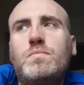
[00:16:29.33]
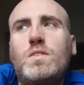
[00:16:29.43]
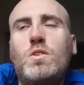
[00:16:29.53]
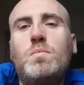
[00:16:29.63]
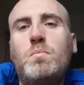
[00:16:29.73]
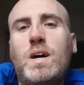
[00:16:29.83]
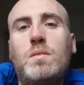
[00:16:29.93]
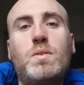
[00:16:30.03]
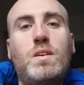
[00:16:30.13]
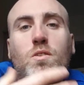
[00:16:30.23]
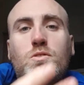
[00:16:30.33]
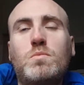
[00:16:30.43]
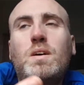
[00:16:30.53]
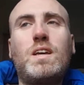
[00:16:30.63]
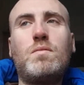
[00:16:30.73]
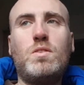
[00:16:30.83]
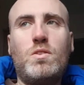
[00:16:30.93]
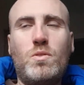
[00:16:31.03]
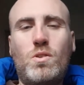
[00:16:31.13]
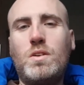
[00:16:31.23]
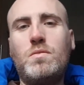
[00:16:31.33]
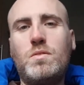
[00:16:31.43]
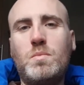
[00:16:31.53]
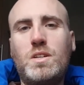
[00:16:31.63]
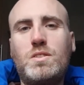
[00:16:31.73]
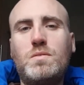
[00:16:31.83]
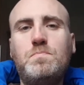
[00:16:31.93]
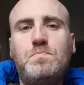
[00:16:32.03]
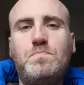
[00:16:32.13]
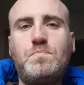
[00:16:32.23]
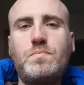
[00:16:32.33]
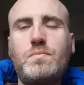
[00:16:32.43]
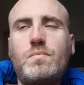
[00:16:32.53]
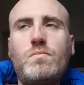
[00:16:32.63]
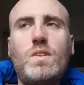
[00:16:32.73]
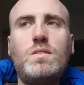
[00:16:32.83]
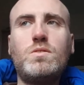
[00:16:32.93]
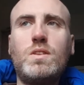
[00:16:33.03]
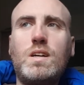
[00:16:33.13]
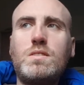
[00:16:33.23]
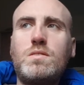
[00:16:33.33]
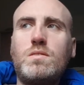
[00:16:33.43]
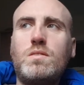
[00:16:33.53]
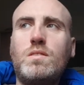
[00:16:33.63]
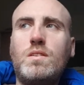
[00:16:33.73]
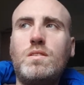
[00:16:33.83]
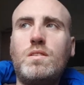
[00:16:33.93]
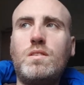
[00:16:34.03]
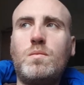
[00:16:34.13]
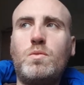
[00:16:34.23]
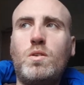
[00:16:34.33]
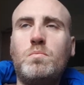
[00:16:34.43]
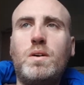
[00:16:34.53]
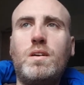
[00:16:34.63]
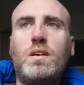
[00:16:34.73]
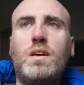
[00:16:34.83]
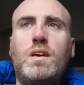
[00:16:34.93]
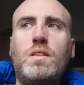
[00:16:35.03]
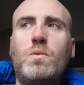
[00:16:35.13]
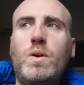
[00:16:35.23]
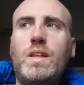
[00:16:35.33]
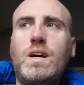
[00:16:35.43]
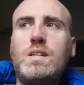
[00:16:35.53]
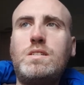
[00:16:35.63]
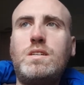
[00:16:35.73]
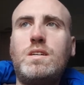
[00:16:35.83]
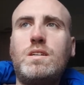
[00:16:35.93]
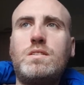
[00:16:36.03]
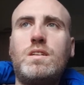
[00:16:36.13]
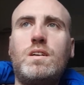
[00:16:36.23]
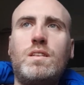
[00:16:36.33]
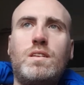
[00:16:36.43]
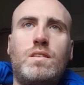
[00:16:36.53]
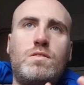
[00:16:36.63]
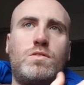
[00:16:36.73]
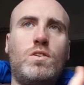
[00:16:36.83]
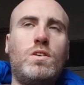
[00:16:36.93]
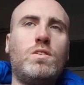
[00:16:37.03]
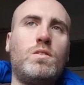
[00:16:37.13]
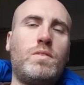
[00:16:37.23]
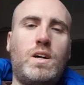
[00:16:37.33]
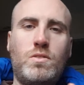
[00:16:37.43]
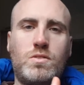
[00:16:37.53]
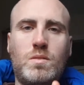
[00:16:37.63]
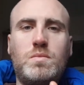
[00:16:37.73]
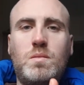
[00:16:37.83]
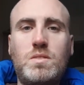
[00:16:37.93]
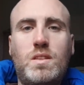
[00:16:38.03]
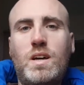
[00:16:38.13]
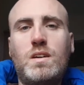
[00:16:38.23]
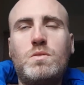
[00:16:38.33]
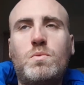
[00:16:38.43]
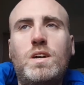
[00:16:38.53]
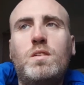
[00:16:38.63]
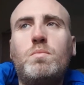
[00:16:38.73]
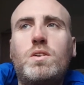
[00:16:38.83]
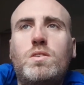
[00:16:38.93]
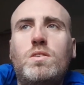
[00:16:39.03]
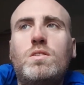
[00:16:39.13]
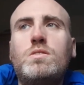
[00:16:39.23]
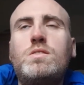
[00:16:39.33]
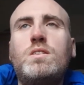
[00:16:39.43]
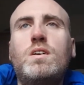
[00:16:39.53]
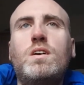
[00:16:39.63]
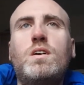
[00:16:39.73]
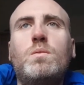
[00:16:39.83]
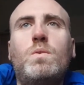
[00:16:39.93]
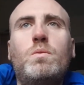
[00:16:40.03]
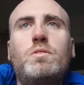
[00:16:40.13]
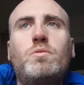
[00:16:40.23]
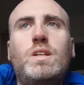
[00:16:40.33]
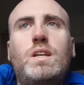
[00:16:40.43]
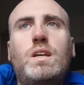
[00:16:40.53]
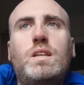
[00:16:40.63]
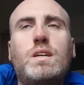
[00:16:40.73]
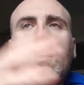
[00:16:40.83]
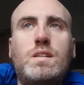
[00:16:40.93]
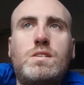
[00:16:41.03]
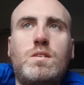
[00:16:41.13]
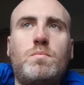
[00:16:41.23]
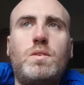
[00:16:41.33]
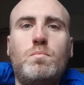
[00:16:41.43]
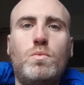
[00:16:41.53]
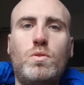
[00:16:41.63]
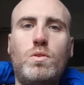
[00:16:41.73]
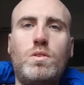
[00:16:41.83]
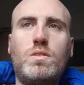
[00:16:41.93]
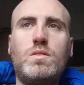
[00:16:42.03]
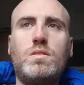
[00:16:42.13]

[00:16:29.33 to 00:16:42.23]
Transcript: could be bad. But they also might give you the wrong information. So that's the problem. But the way that I see it is that there's not a lot of value sometimes in that as well, because what we really need is something more